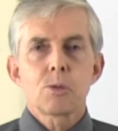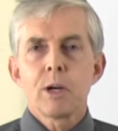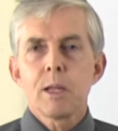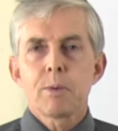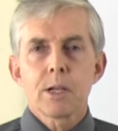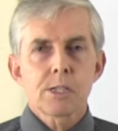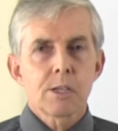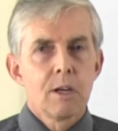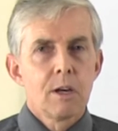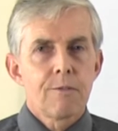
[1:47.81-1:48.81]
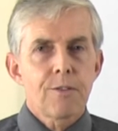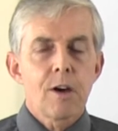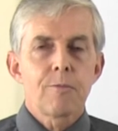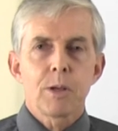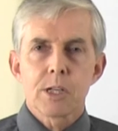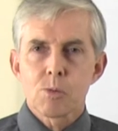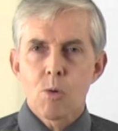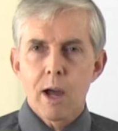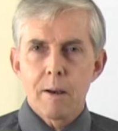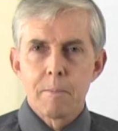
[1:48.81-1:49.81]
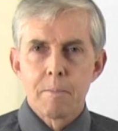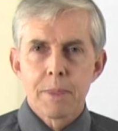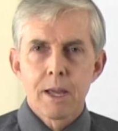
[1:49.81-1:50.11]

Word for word: twenty plus five plus one.